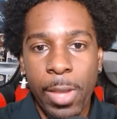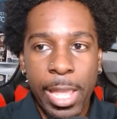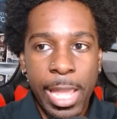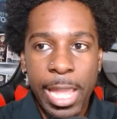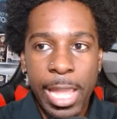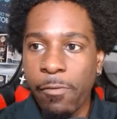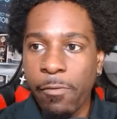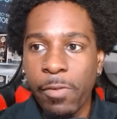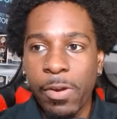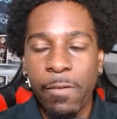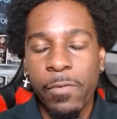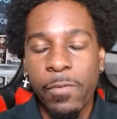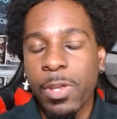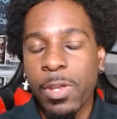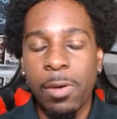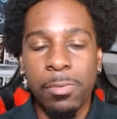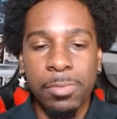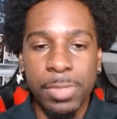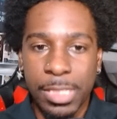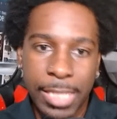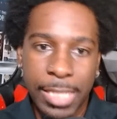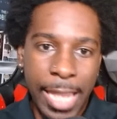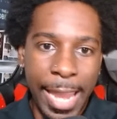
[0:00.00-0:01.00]
Even if you
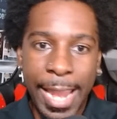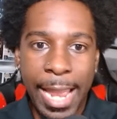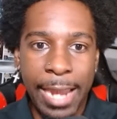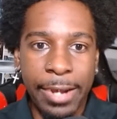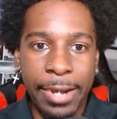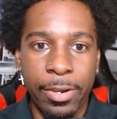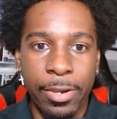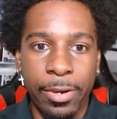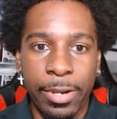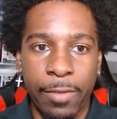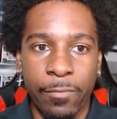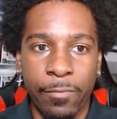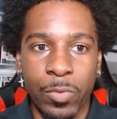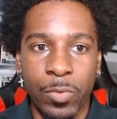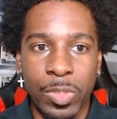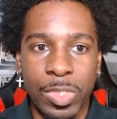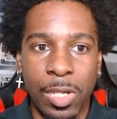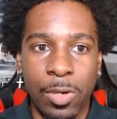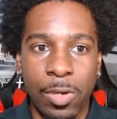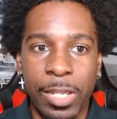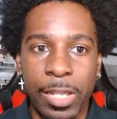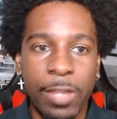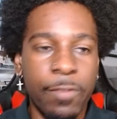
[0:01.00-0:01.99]
don't stay out of your comfort
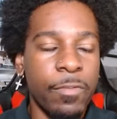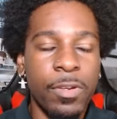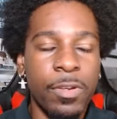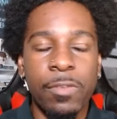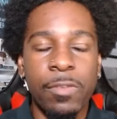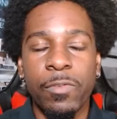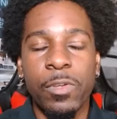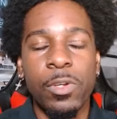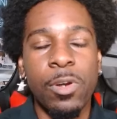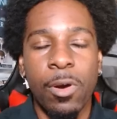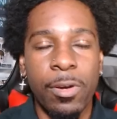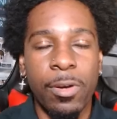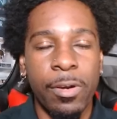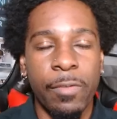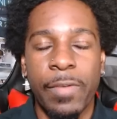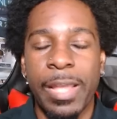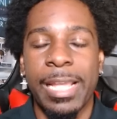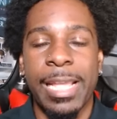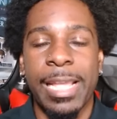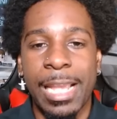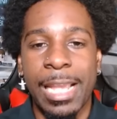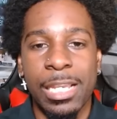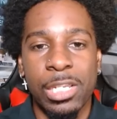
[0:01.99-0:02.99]
zone, even if you go on a
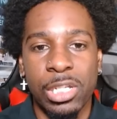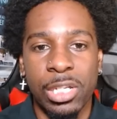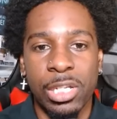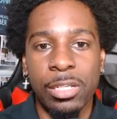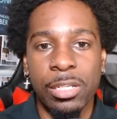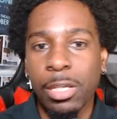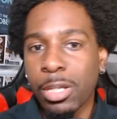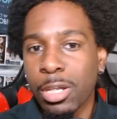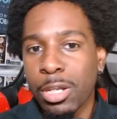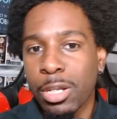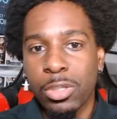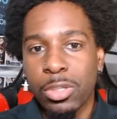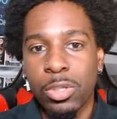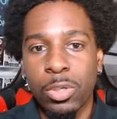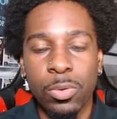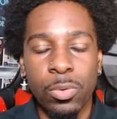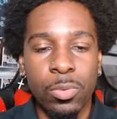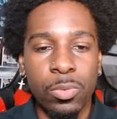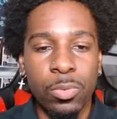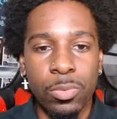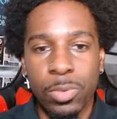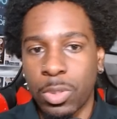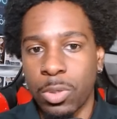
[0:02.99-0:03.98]
vacation
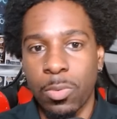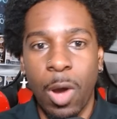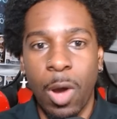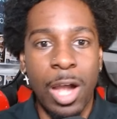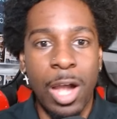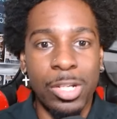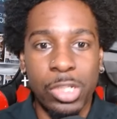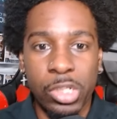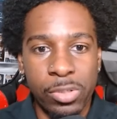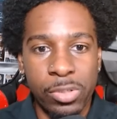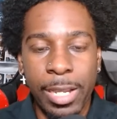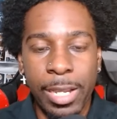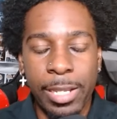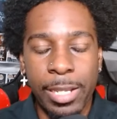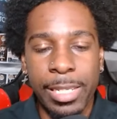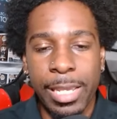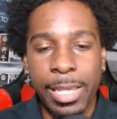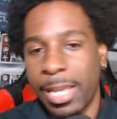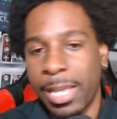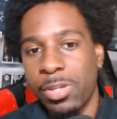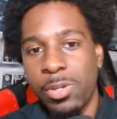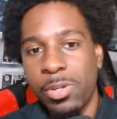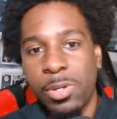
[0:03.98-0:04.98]
to Australia
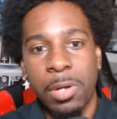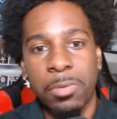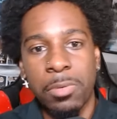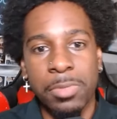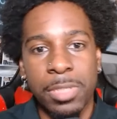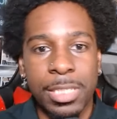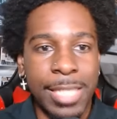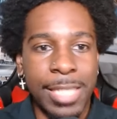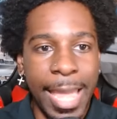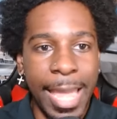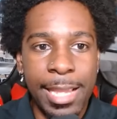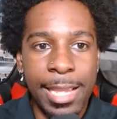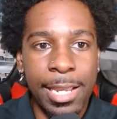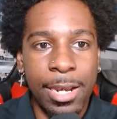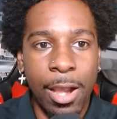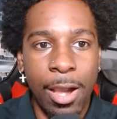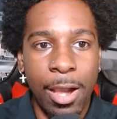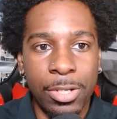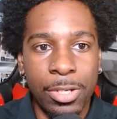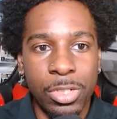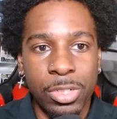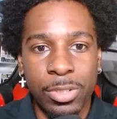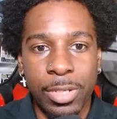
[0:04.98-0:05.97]
and you don't stay in
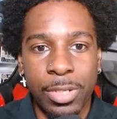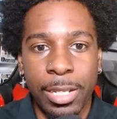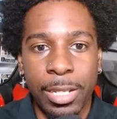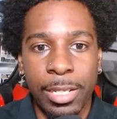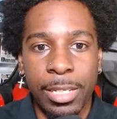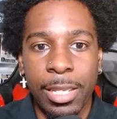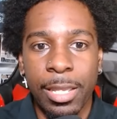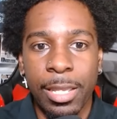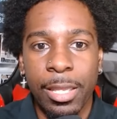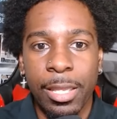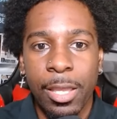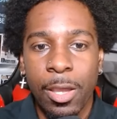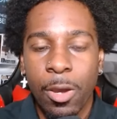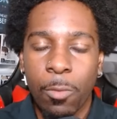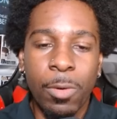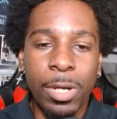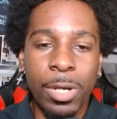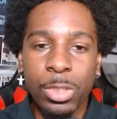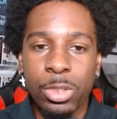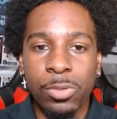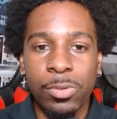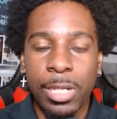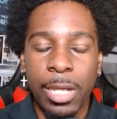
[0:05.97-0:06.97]
Australia,
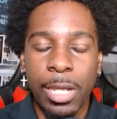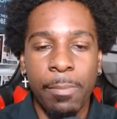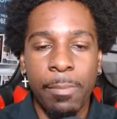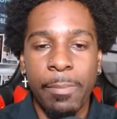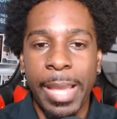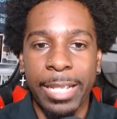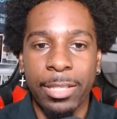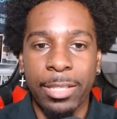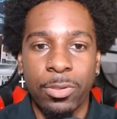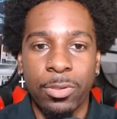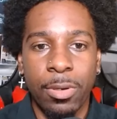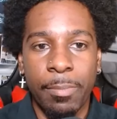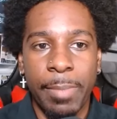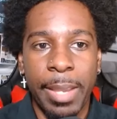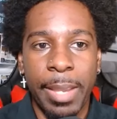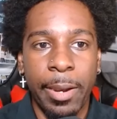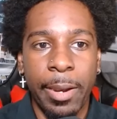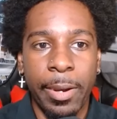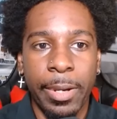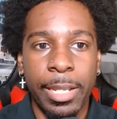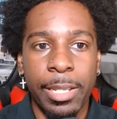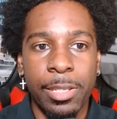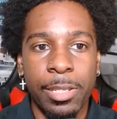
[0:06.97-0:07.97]
once you come back to
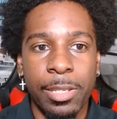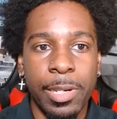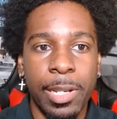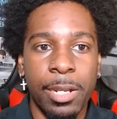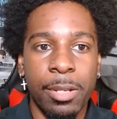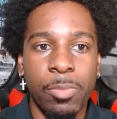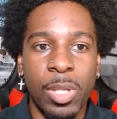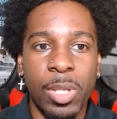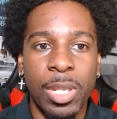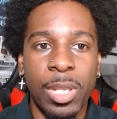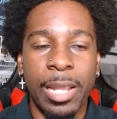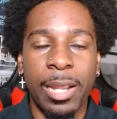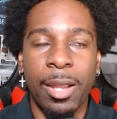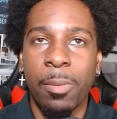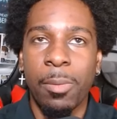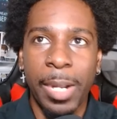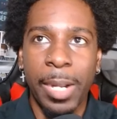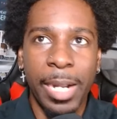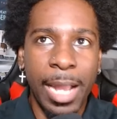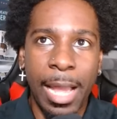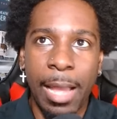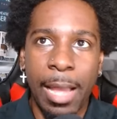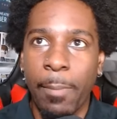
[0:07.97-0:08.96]
America, you're going to be like, oh
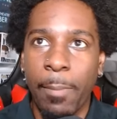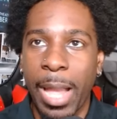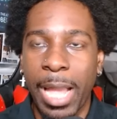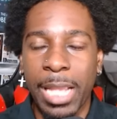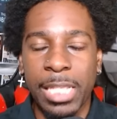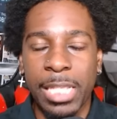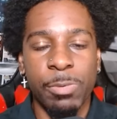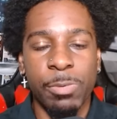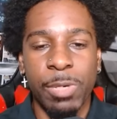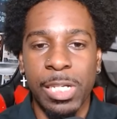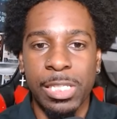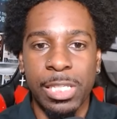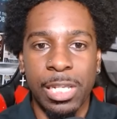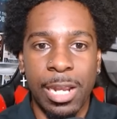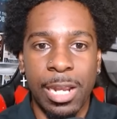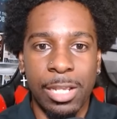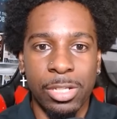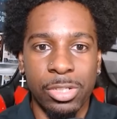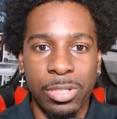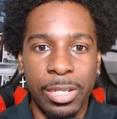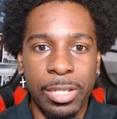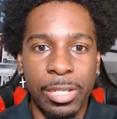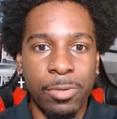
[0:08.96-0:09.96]
my God, my experience in
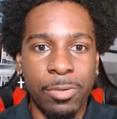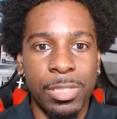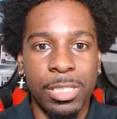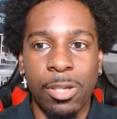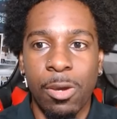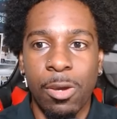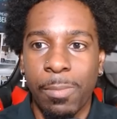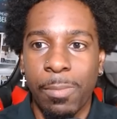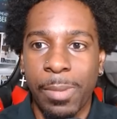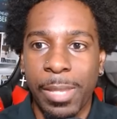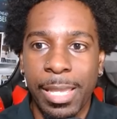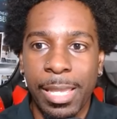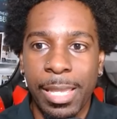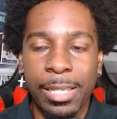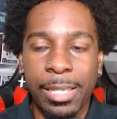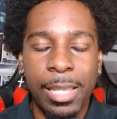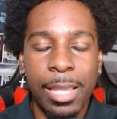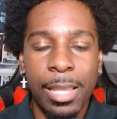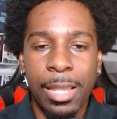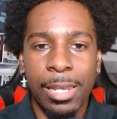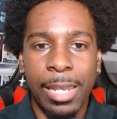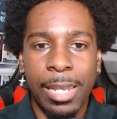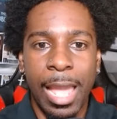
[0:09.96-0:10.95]
Australia was so big.
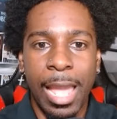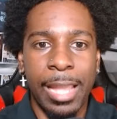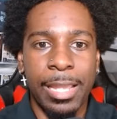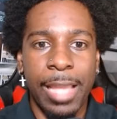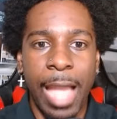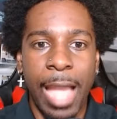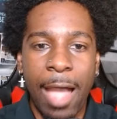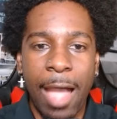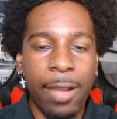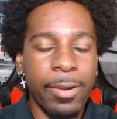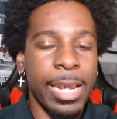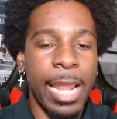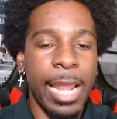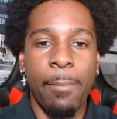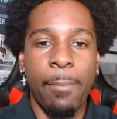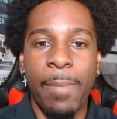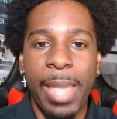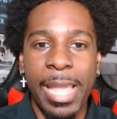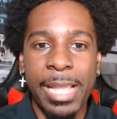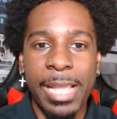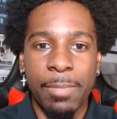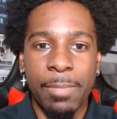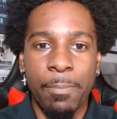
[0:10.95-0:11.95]
Like, how can I
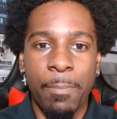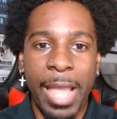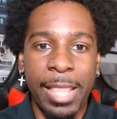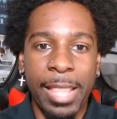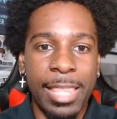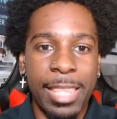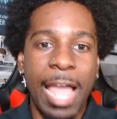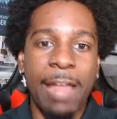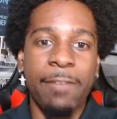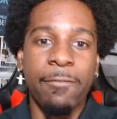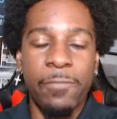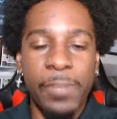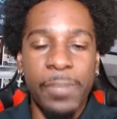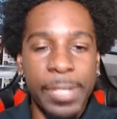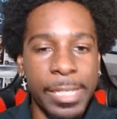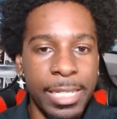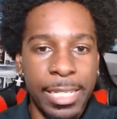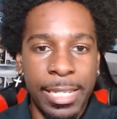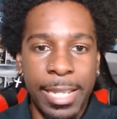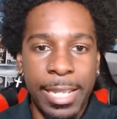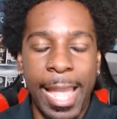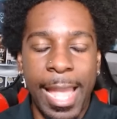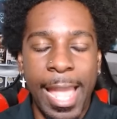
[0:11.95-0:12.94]
make that
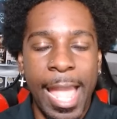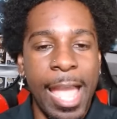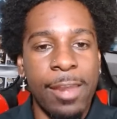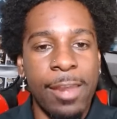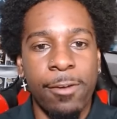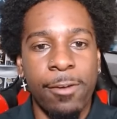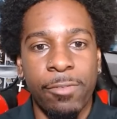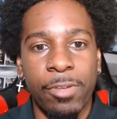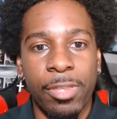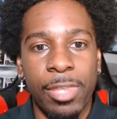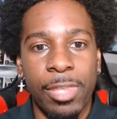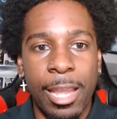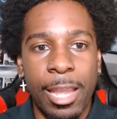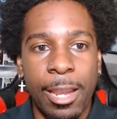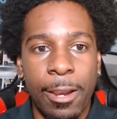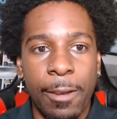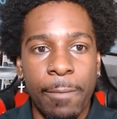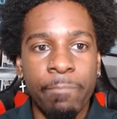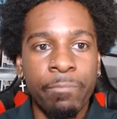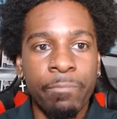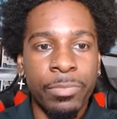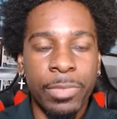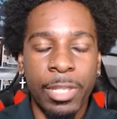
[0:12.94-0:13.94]
feeling I had over
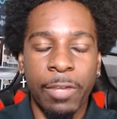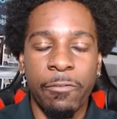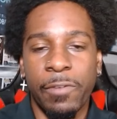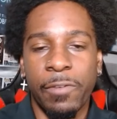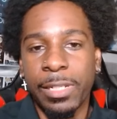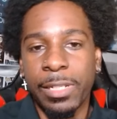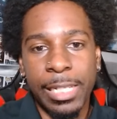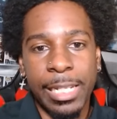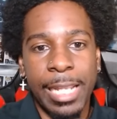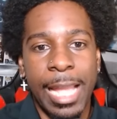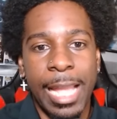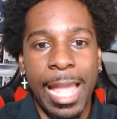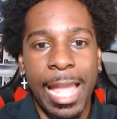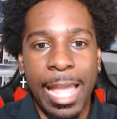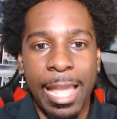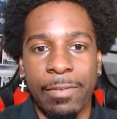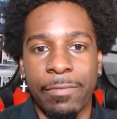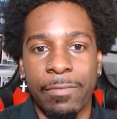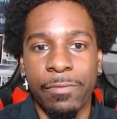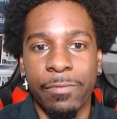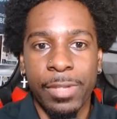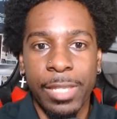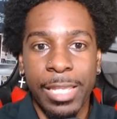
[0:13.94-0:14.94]
there the feeling I
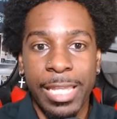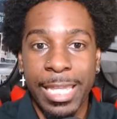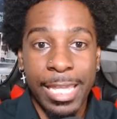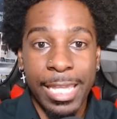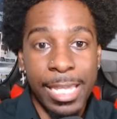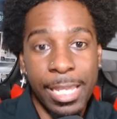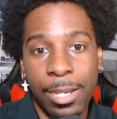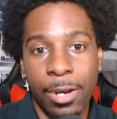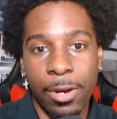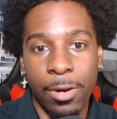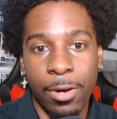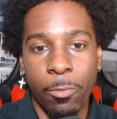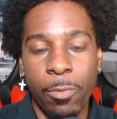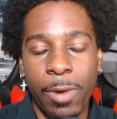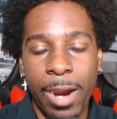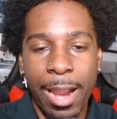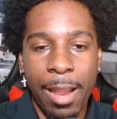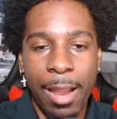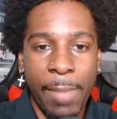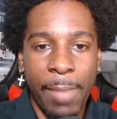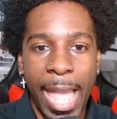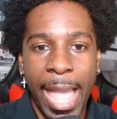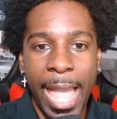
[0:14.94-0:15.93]
have here where
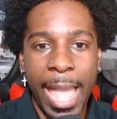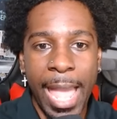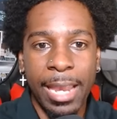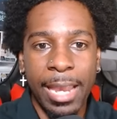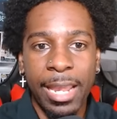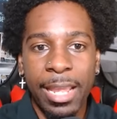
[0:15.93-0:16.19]
I'm at.